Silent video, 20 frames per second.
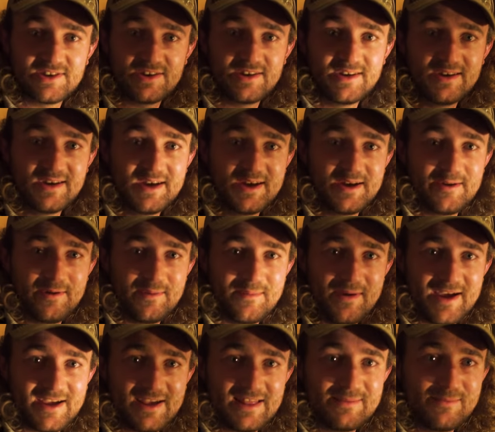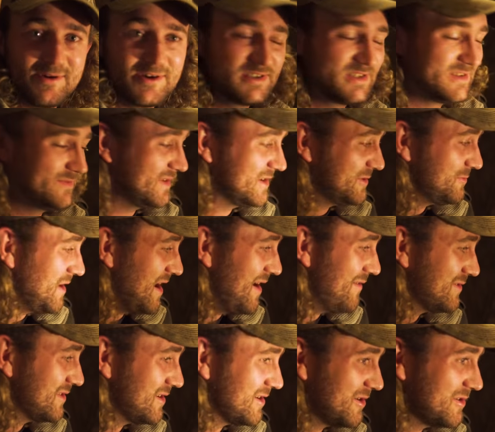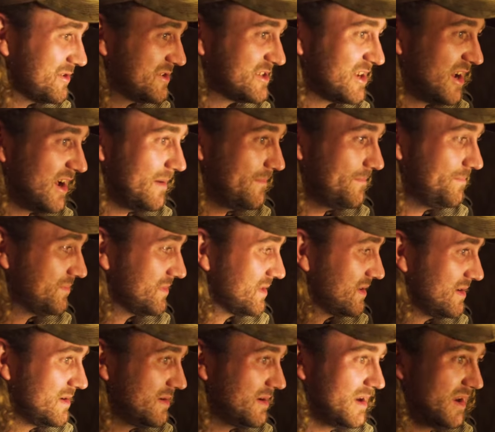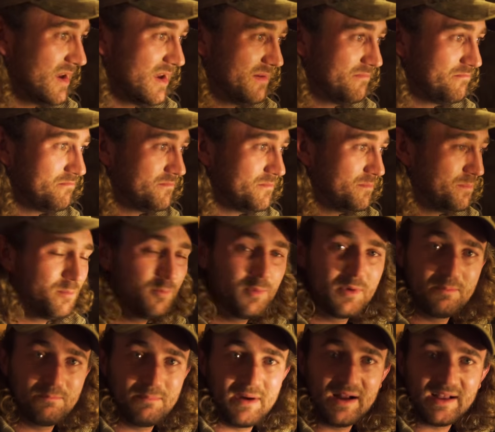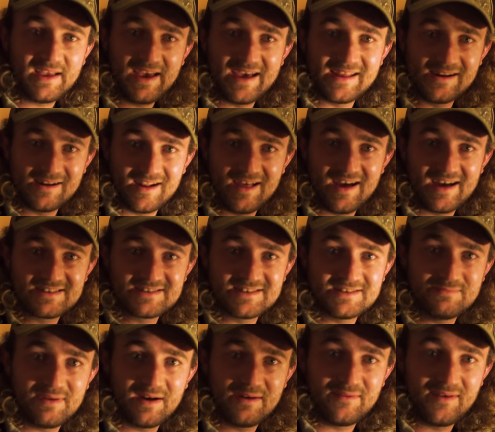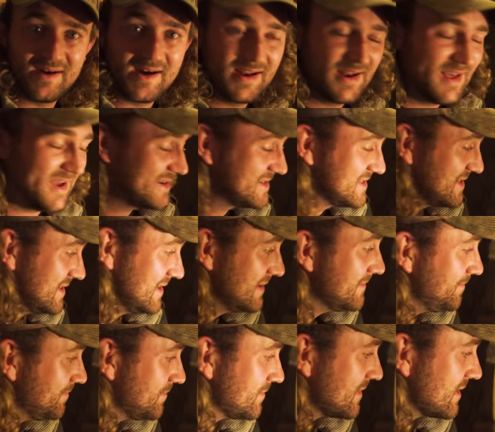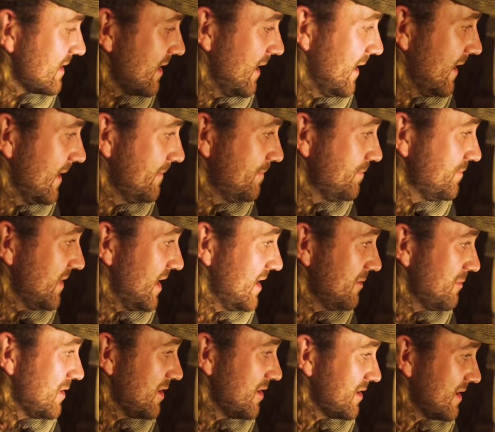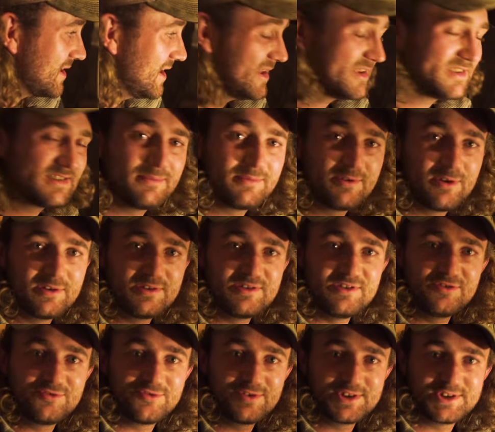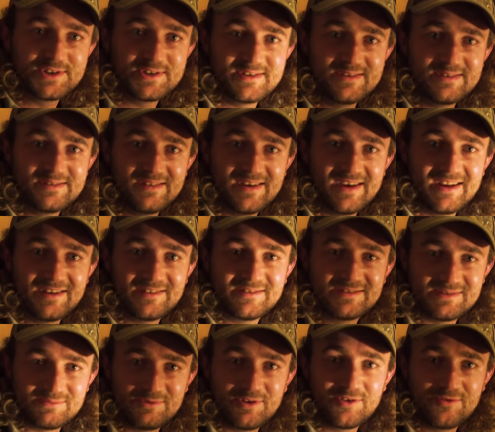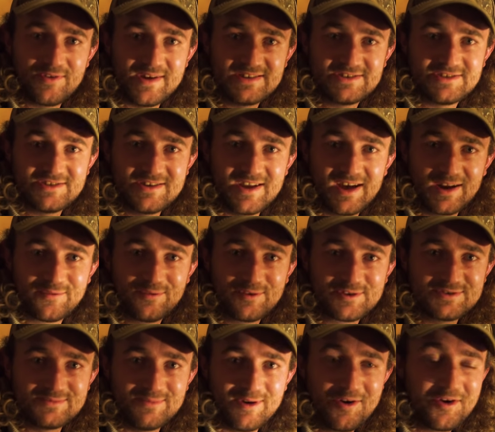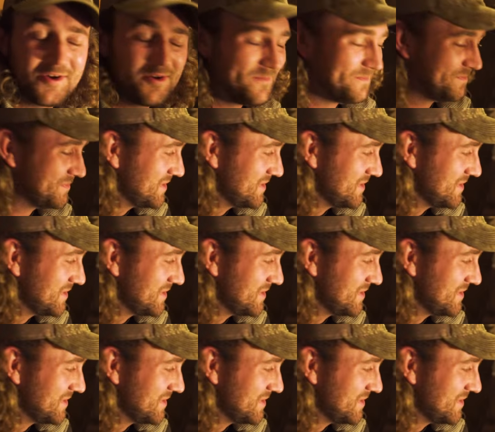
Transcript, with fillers: So we're making the most of it. We're having a good time uh, by candlelight and by firelight. Um, and we're getting some good nutrition and some good rest tonight for tomorrow.